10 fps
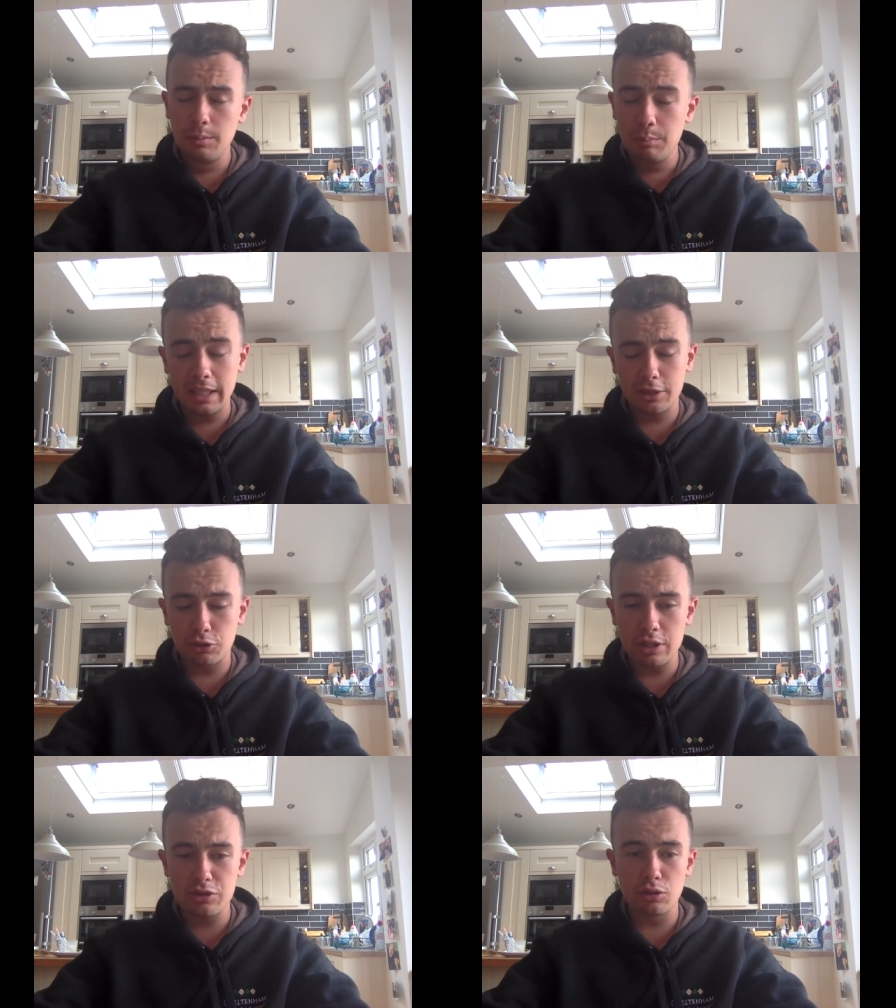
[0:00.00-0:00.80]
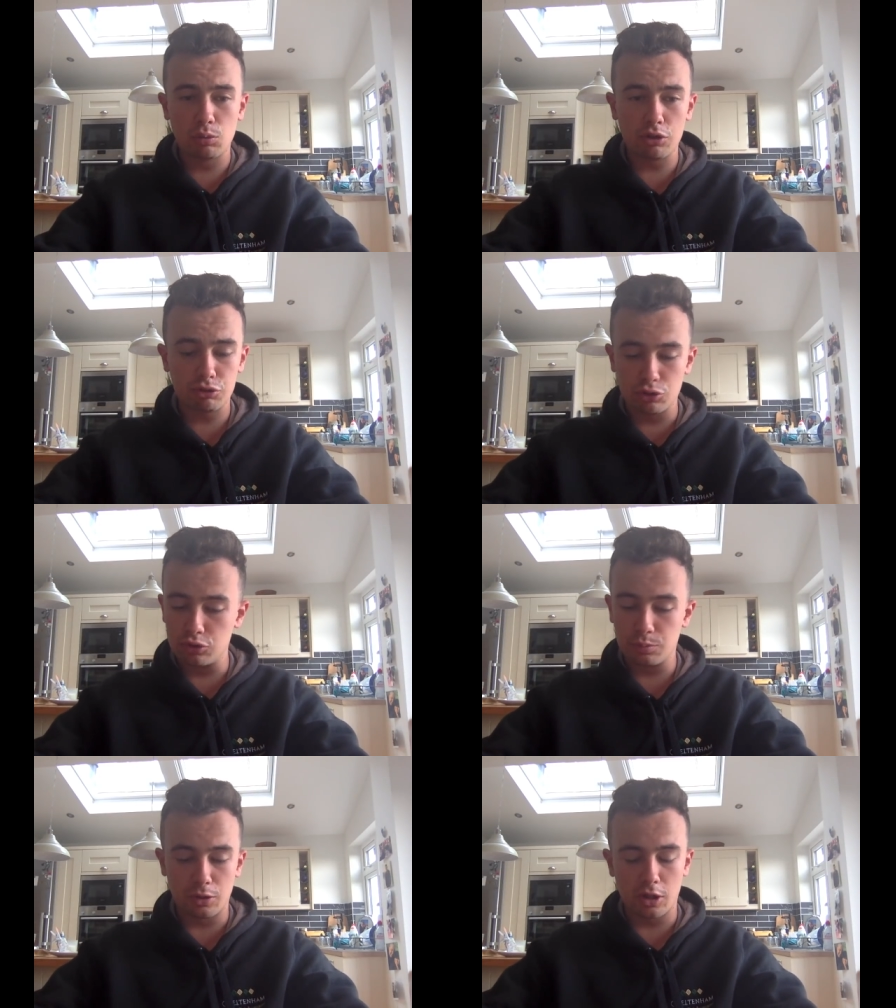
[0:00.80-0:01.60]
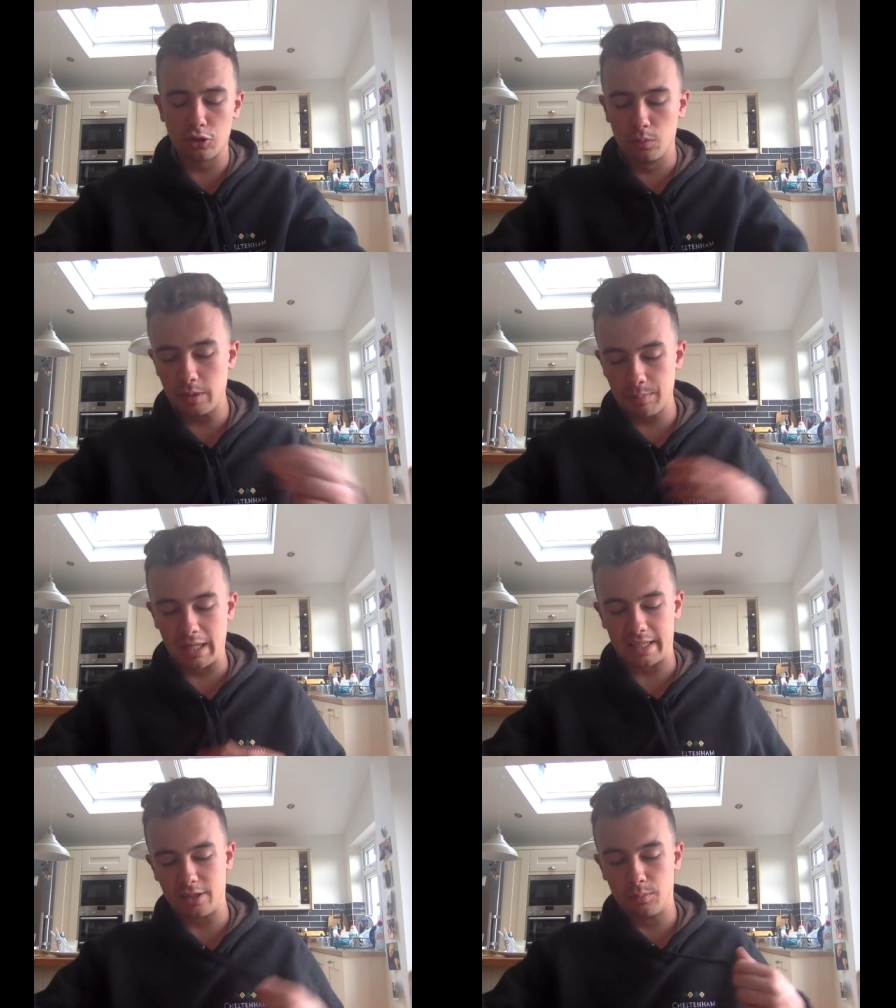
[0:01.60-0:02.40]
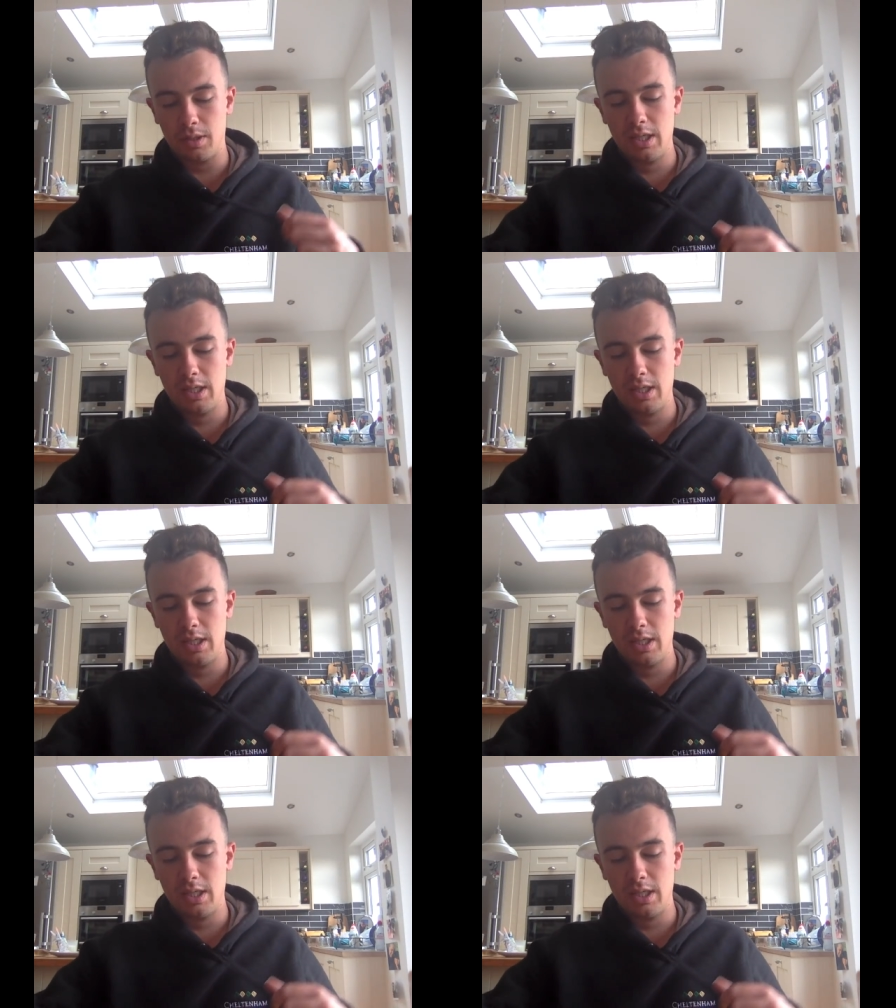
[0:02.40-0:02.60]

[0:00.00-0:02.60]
Magna Grecia was good, but I couldn't be backing him